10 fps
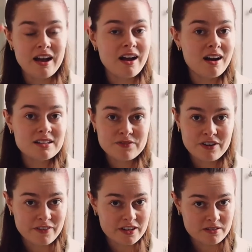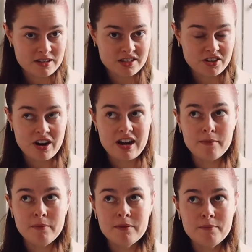I asked for advice on
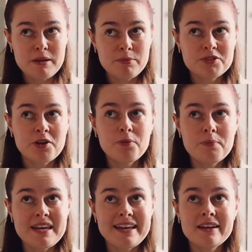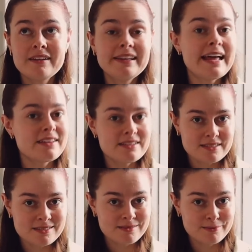Instagram. People told me
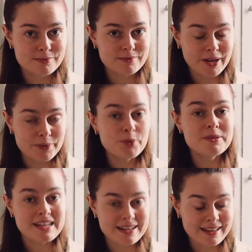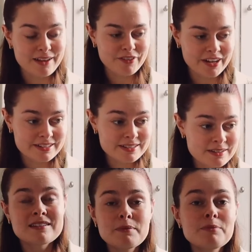layers. I will be taking that advice.
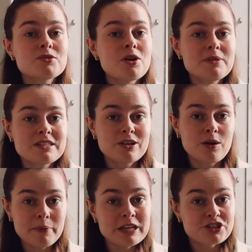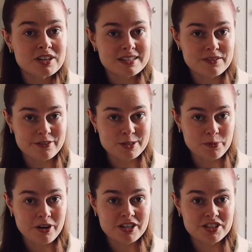Some people told me to look on Pinterest for
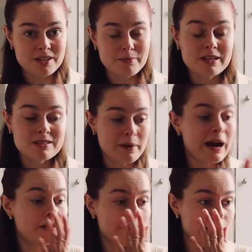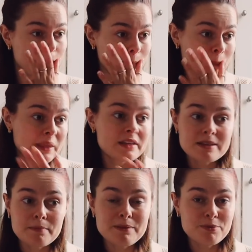inspiration because apparently
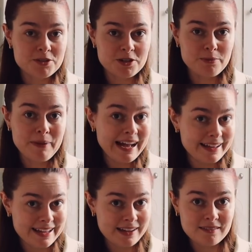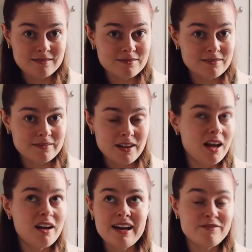some people do packing
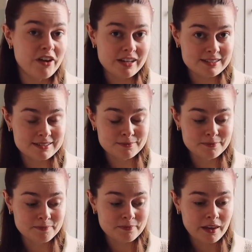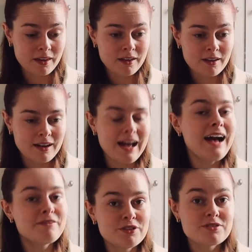uh, advice. I
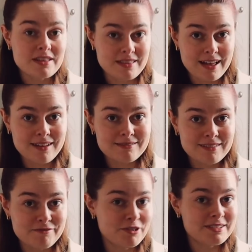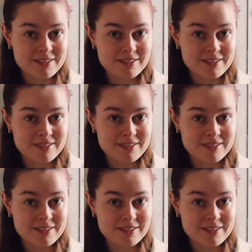have not done that. I've not had